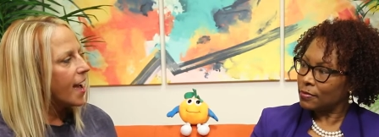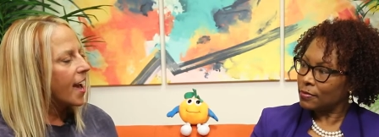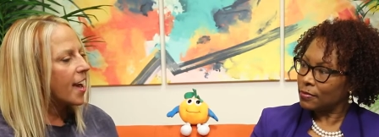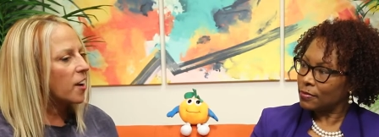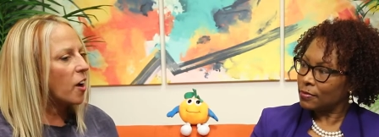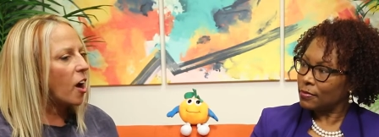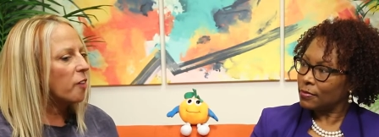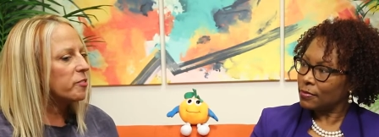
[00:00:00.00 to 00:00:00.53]

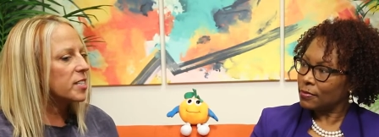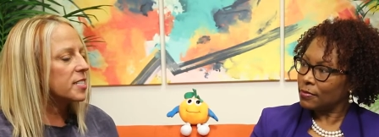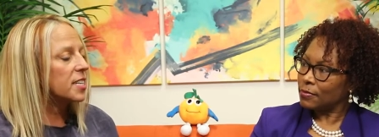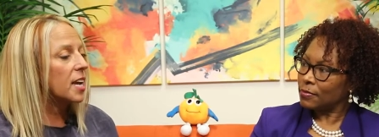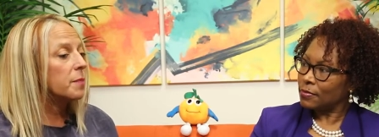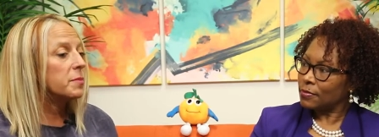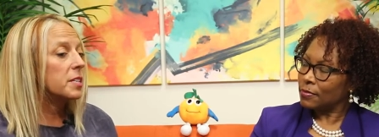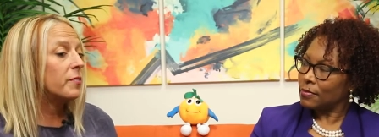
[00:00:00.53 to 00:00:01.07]
Speaker 1: And
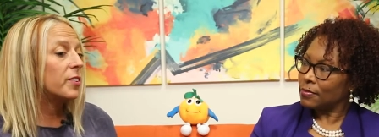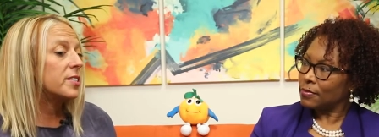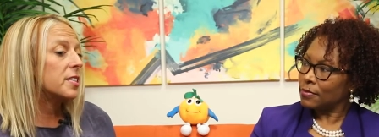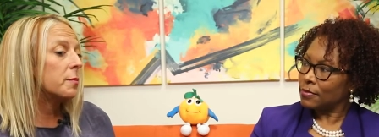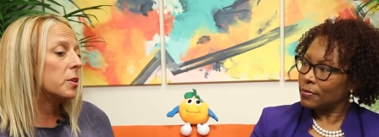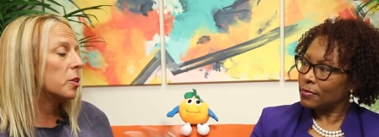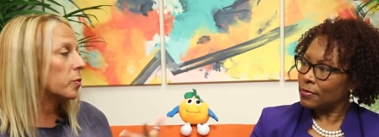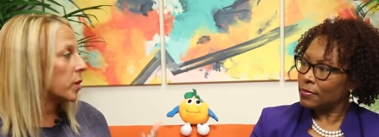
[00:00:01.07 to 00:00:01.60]
oftentimes, if it's
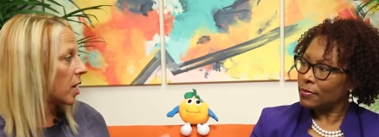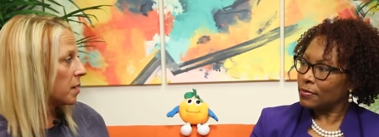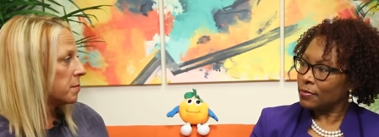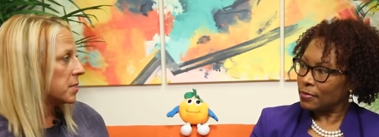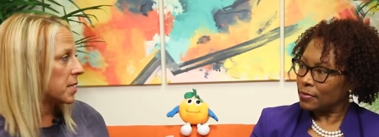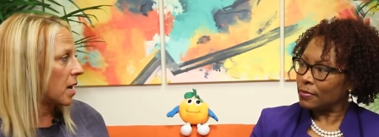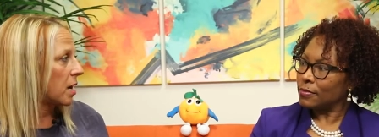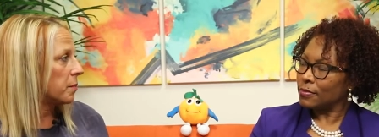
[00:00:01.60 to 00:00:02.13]
someone who
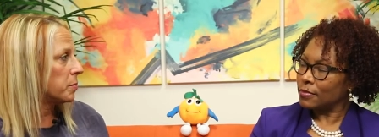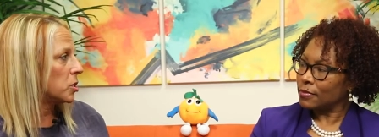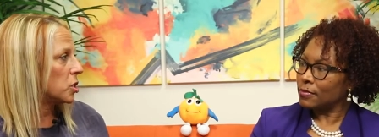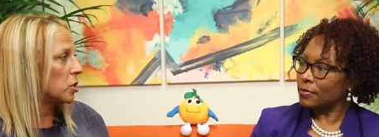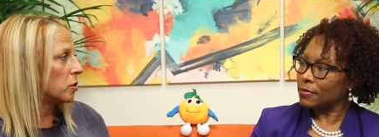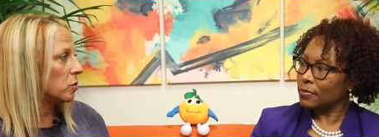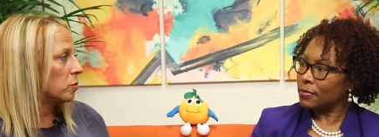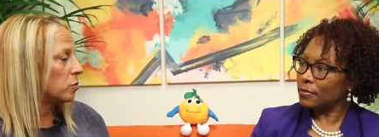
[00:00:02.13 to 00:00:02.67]
comes up
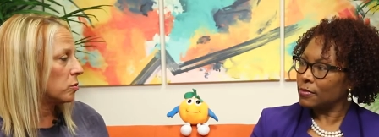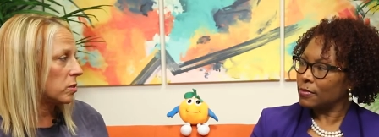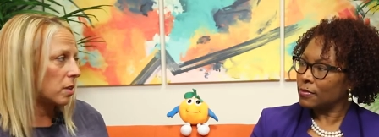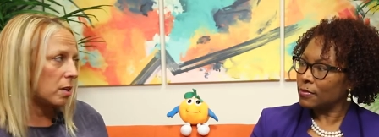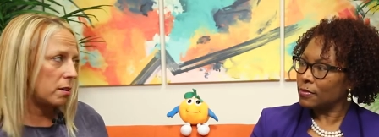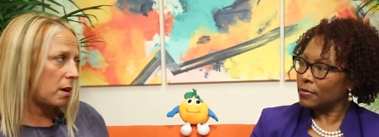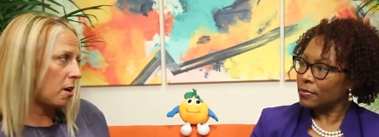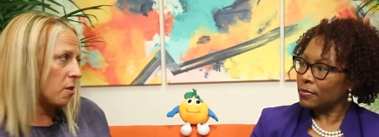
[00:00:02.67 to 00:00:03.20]
to
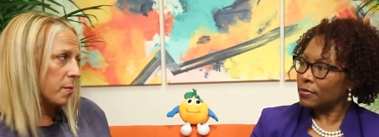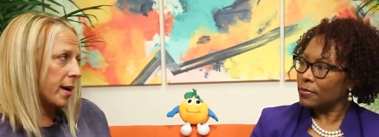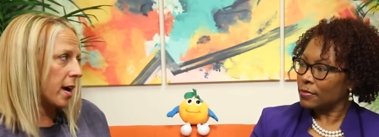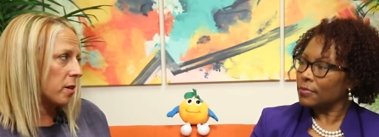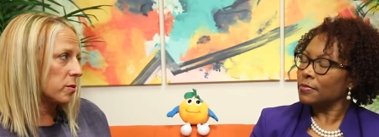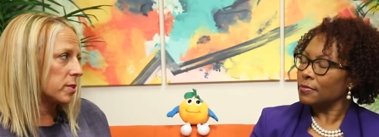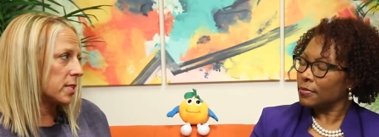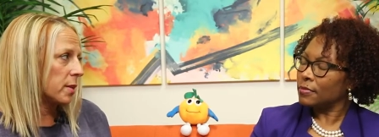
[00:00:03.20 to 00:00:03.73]
Harbor
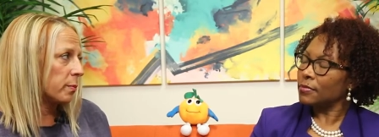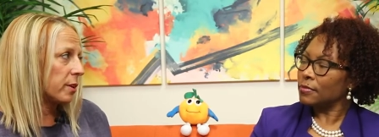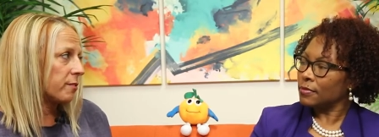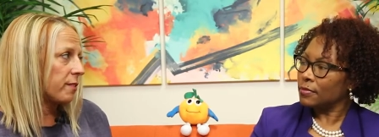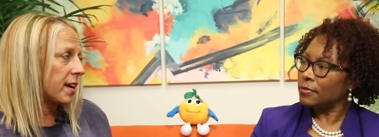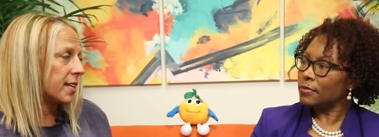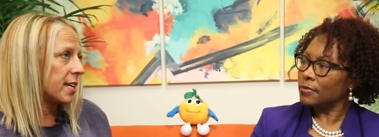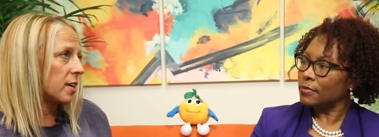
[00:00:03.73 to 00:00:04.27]
House and we
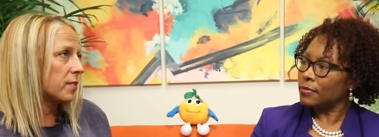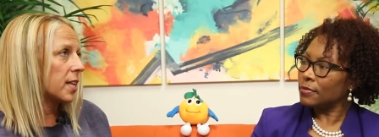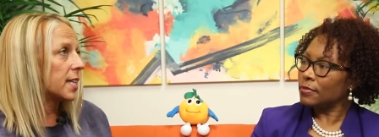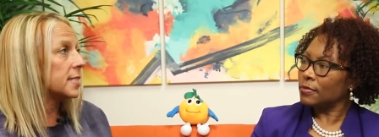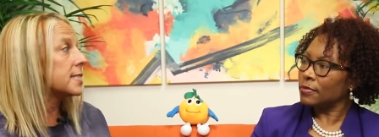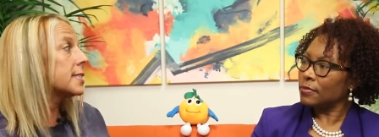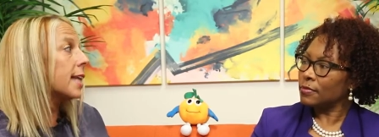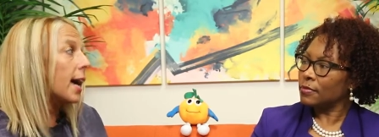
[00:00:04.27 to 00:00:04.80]
find out that
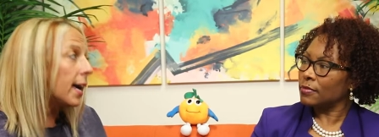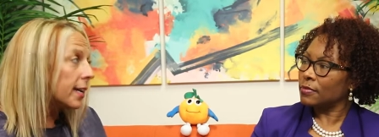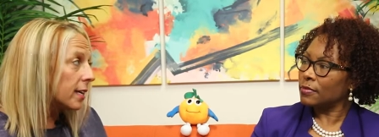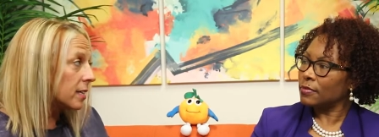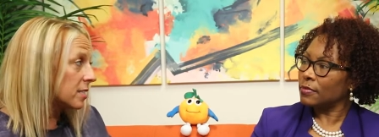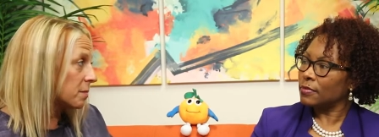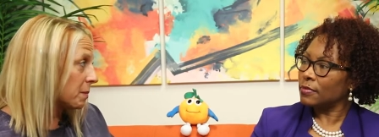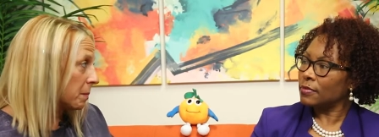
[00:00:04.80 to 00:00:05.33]
it's not
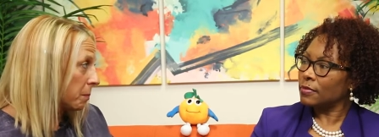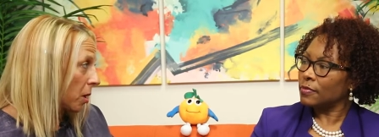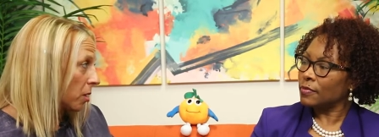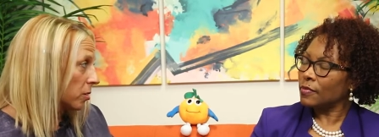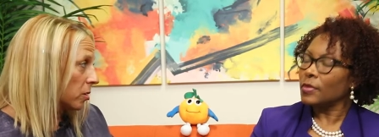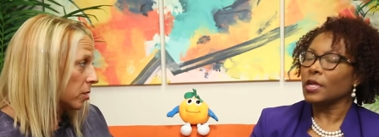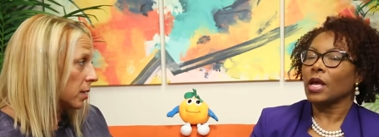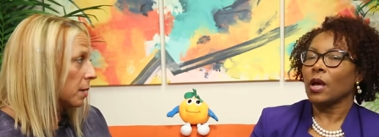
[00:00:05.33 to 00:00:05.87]
intimate
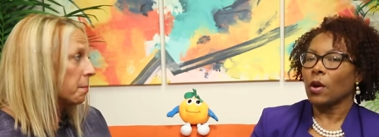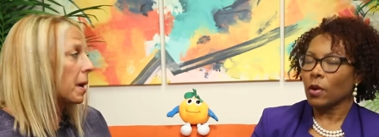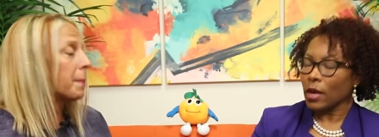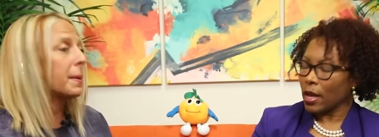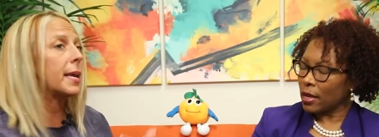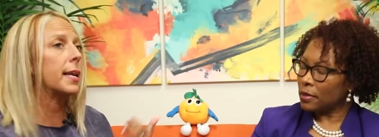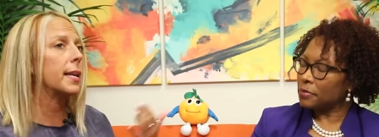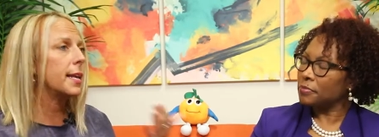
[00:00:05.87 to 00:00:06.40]
partner, it might
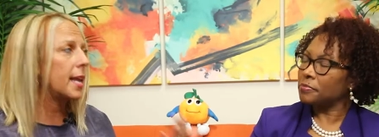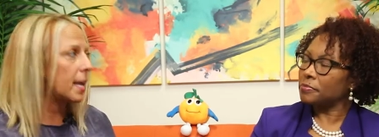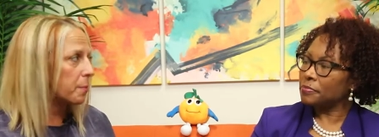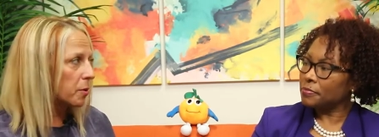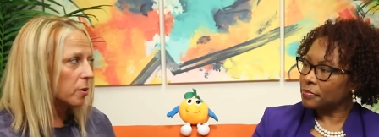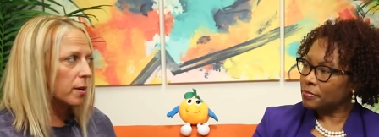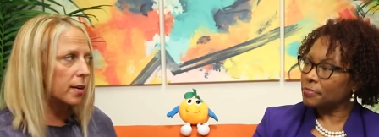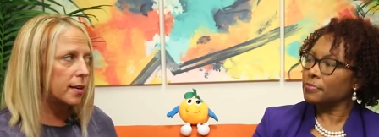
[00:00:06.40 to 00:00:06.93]
okay. be
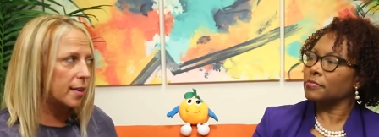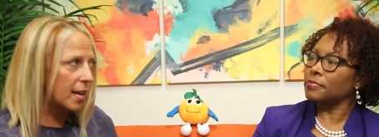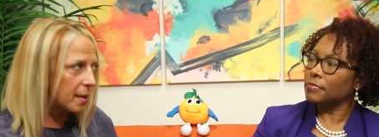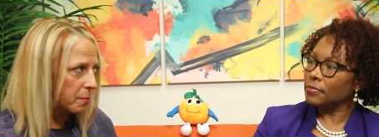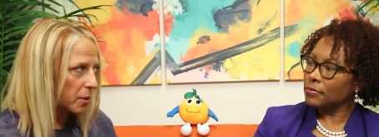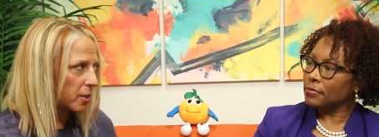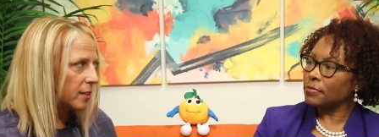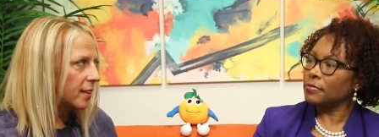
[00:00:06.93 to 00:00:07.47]
neighbor on
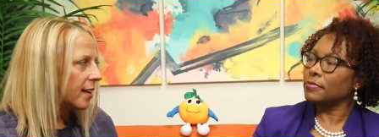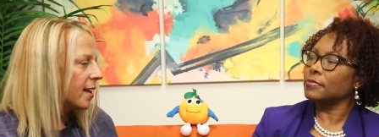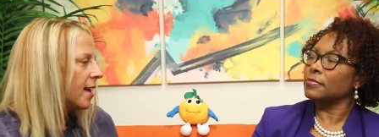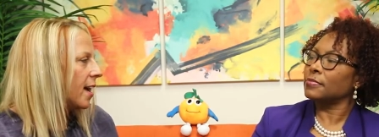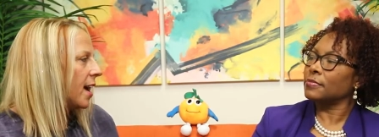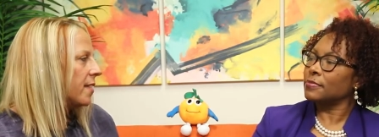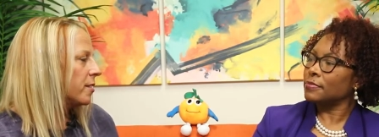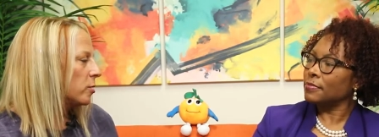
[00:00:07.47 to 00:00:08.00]
neighbor,
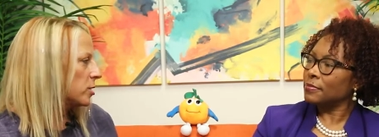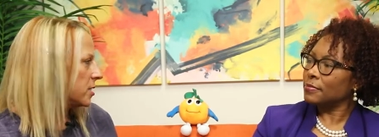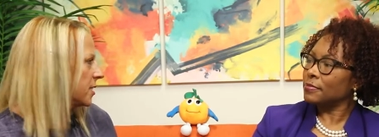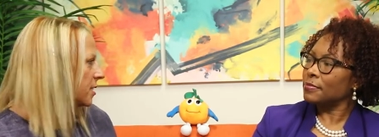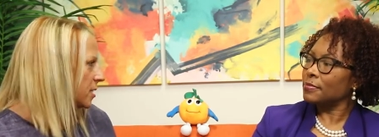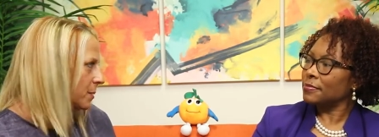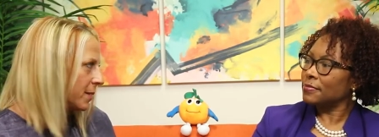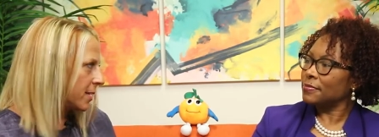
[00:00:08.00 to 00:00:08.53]
and there
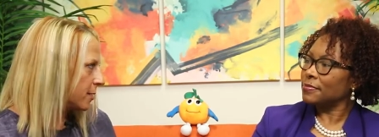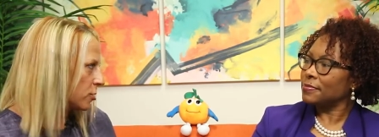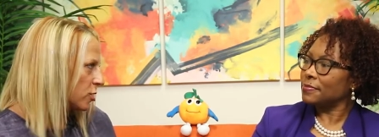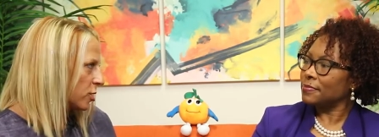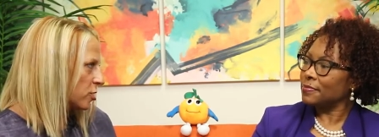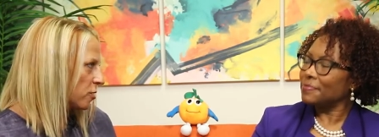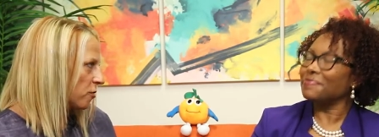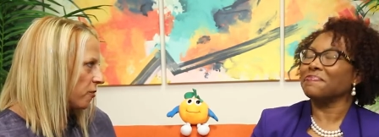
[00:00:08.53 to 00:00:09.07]
needs to be an
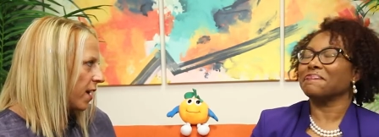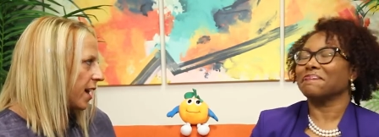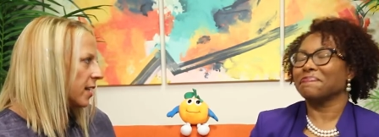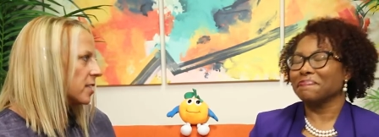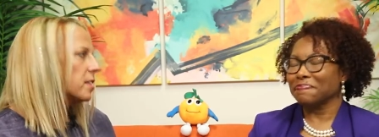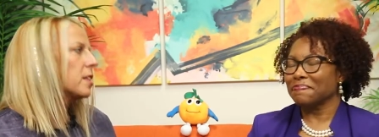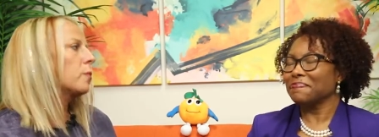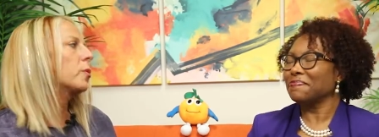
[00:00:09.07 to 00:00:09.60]
injunction
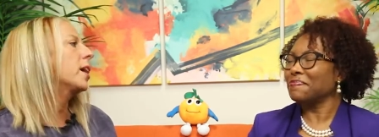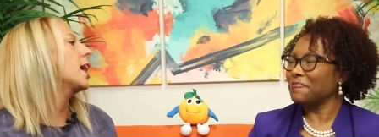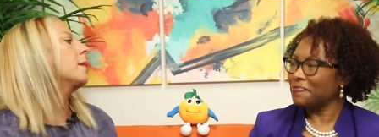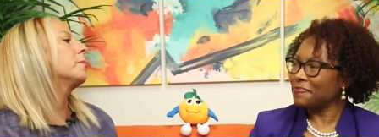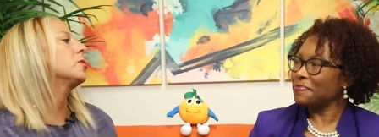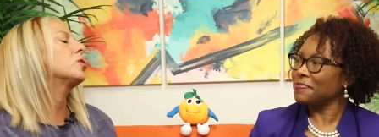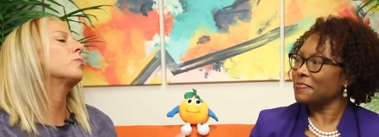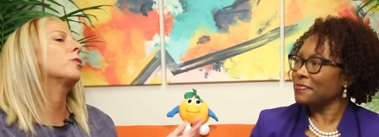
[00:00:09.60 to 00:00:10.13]
filed, then we're
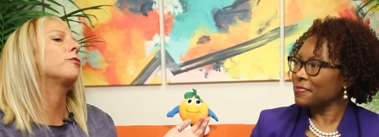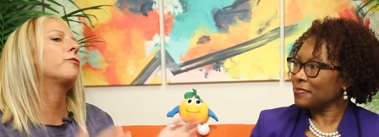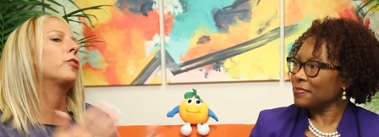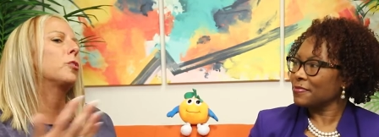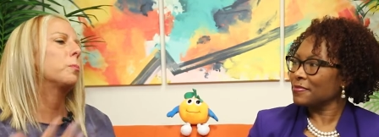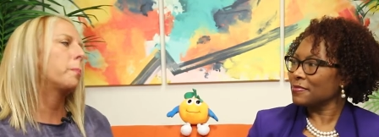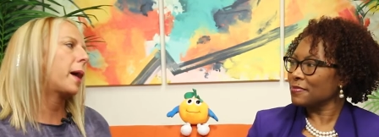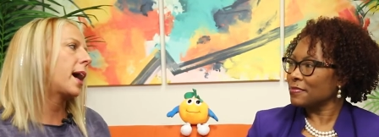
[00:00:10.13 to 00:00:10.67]
able to
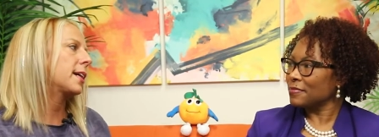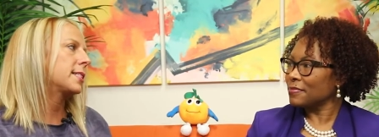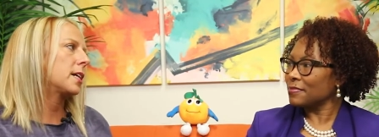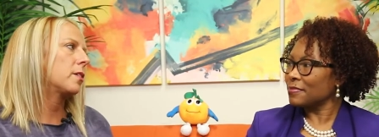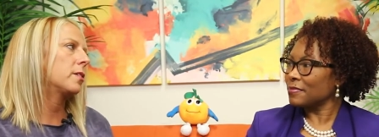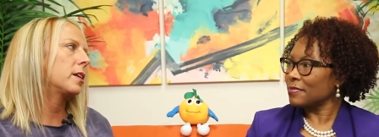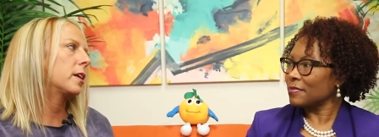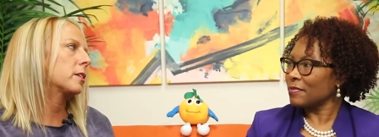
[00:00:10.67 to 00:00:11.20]
refer back
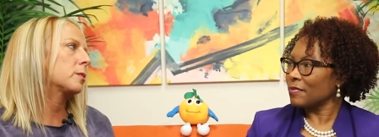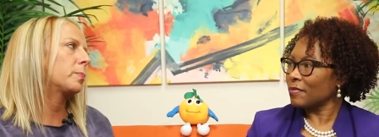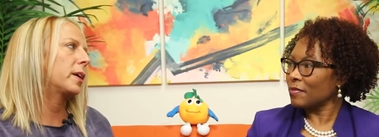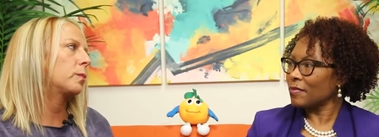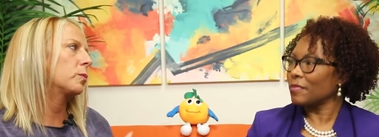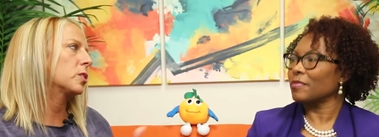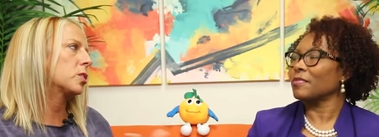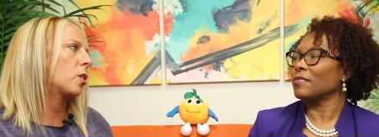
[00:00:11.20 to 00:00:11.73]
down and
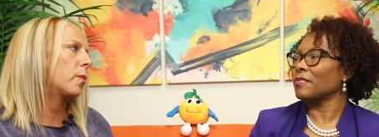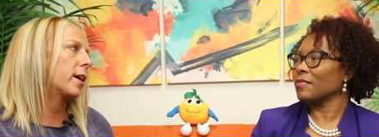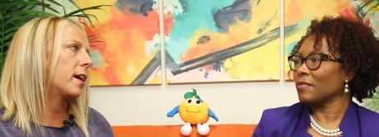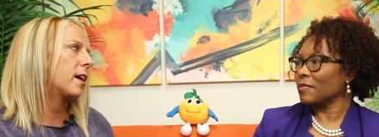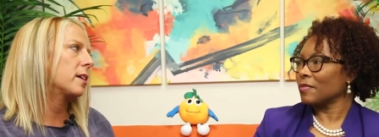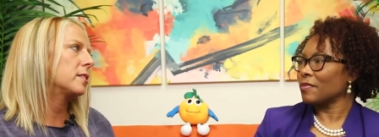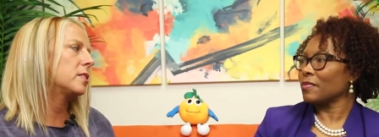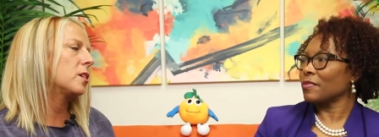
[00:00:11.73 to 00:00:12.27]
explain what's going
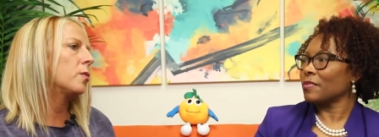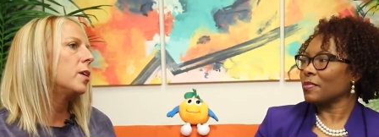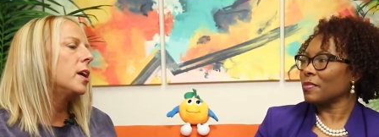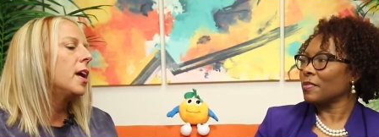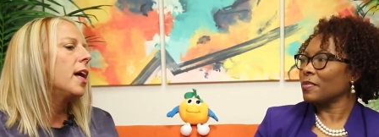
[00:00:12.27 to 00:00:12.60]
on. So